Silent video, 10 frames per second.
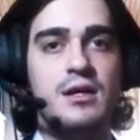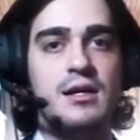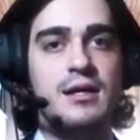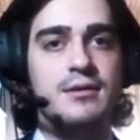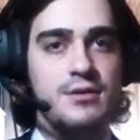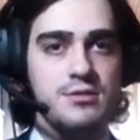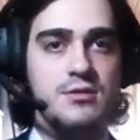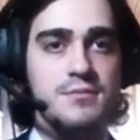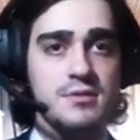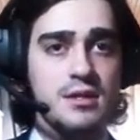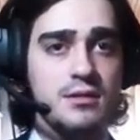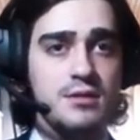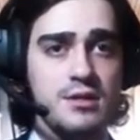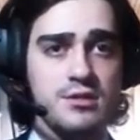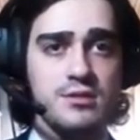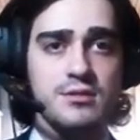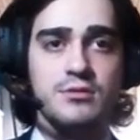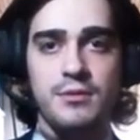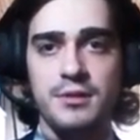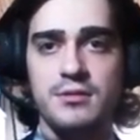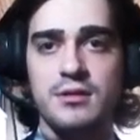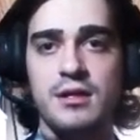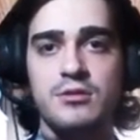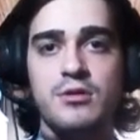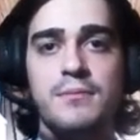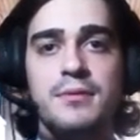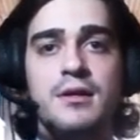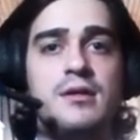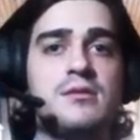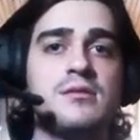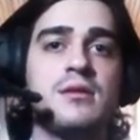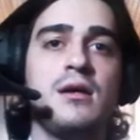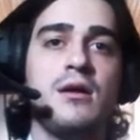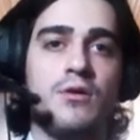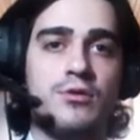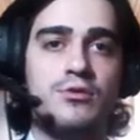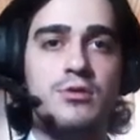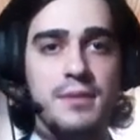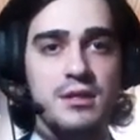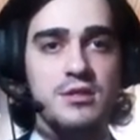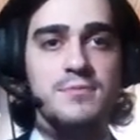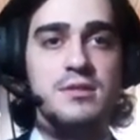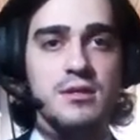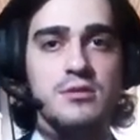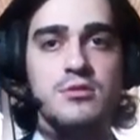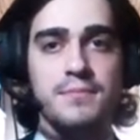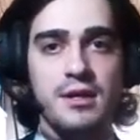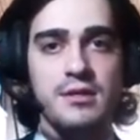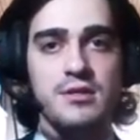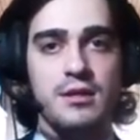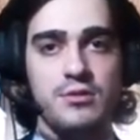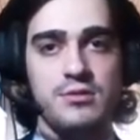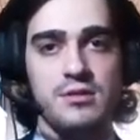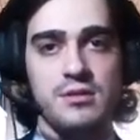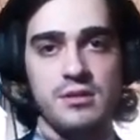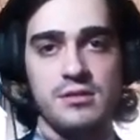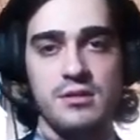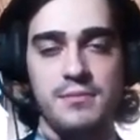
customs declaration, global trade compliance, order management, and supply chain logistics.